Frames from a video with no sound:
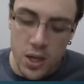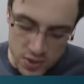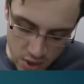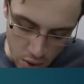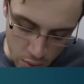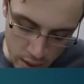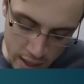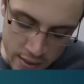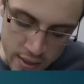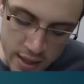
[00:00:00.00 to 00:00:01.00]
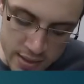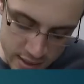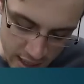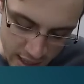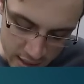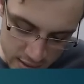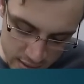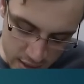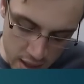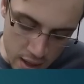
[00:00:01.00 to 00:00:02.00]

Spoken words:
So in this case,